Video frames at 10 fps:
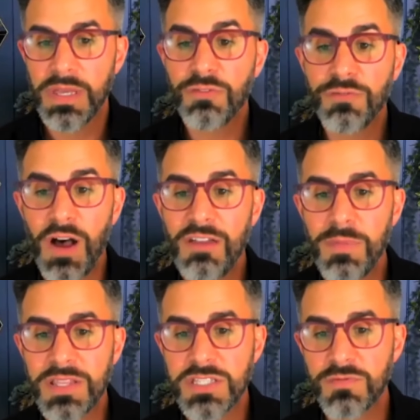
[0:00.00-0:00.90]
It's 5
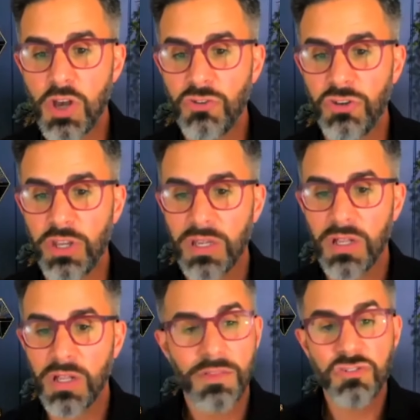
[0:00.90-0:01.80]
months of coaching.
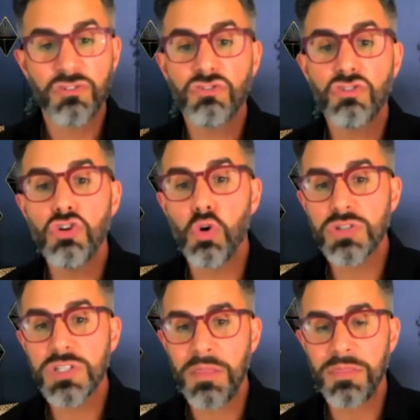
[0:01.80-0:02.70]
There's just 2
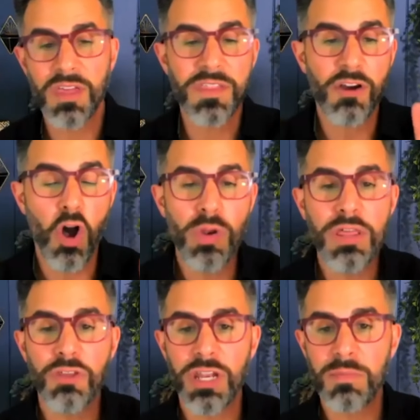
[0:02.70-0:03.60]
calls a month, and they're
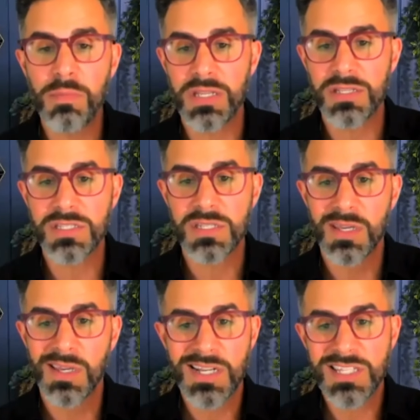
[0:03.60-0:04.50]
only 30 minutes
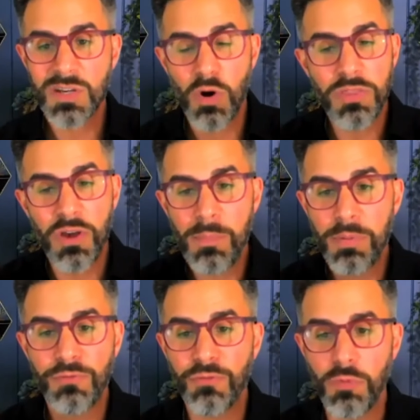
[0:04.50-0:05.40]
because I work with high
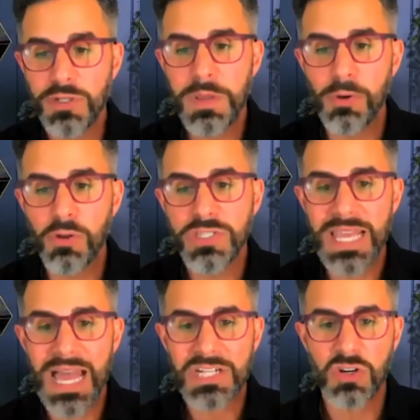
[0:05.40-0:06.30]
performers, people who take
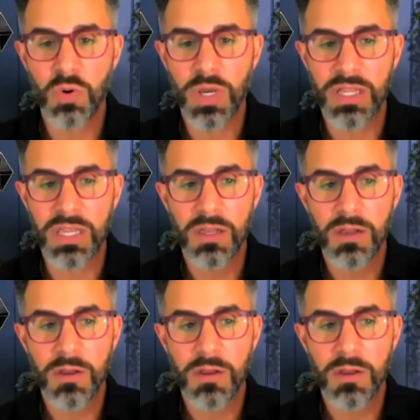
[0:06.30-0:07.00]
action quickly.